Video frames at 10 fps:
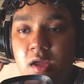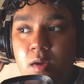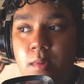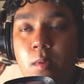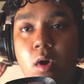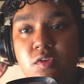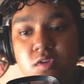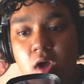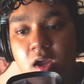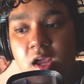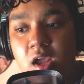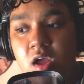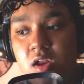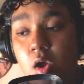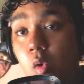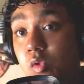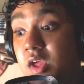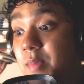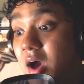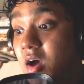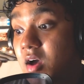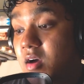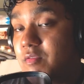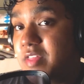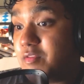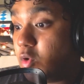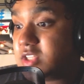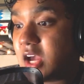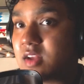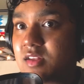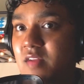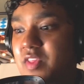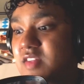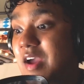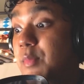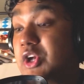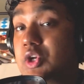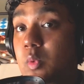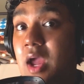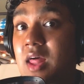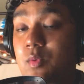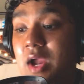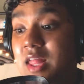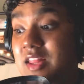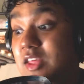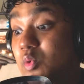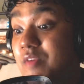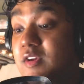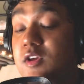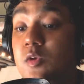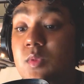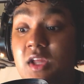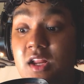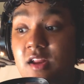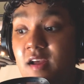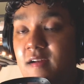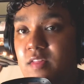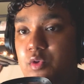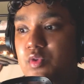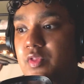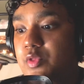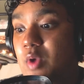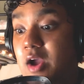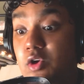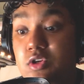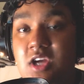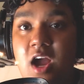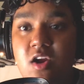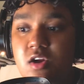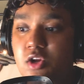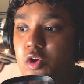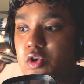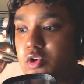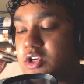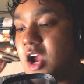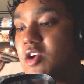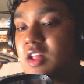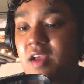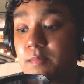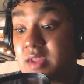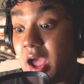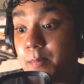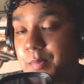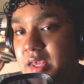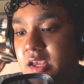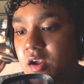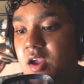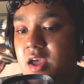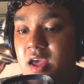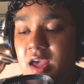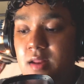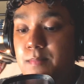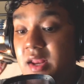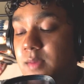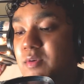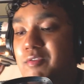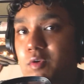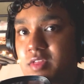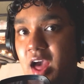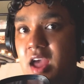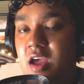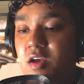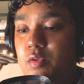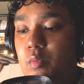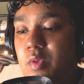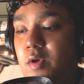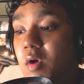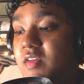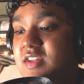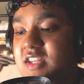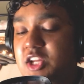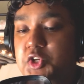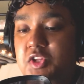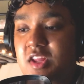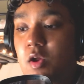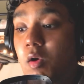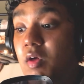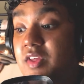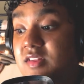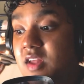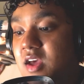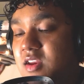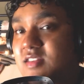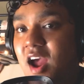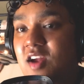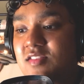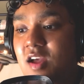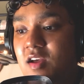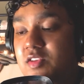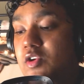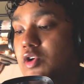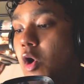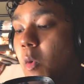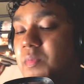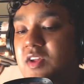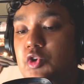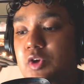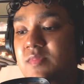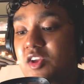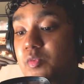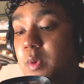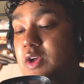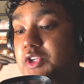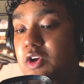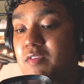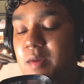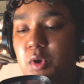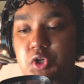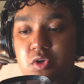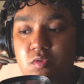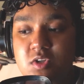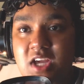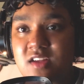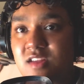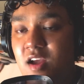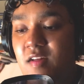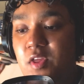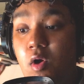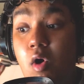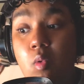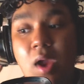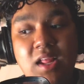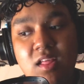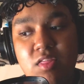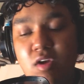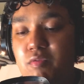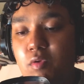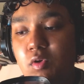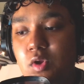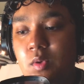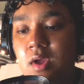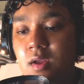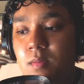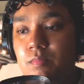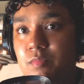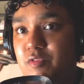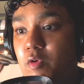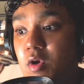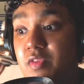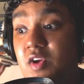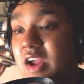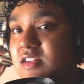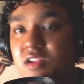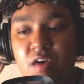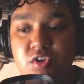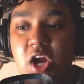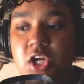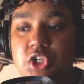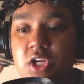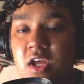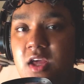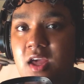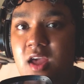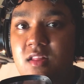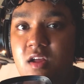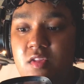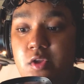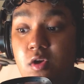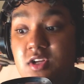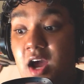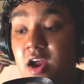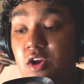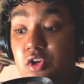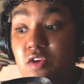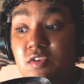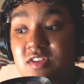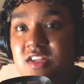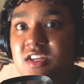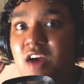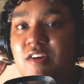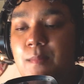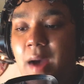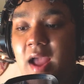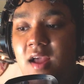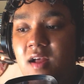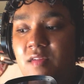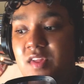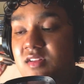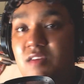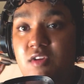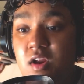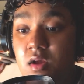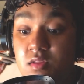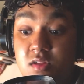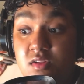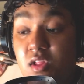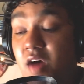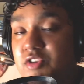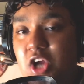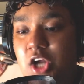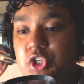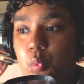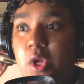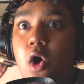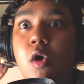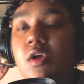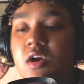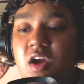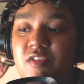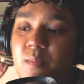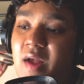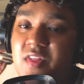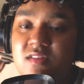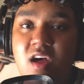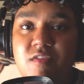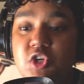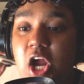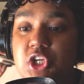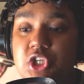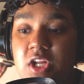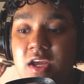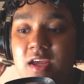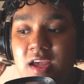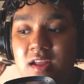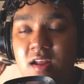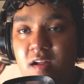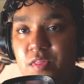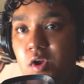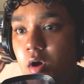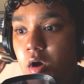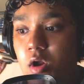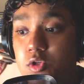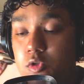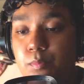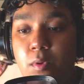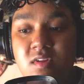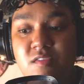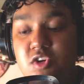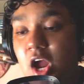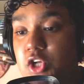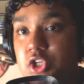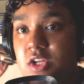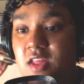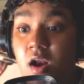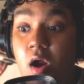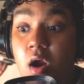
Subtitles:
But we're also talking not only about the vortex and this vibrational reality that you have accumulated throughout your entire, your entire lifetime being here, and many before that, with all these intentions and all these desires, your hopes and dreams that you've put into your vibrational vortex, they're already there for you. For there is a law of attraction, and your entire universe is governed by this law of attraction. We all are governed by this law of attraction, and there are 2 points of attraction that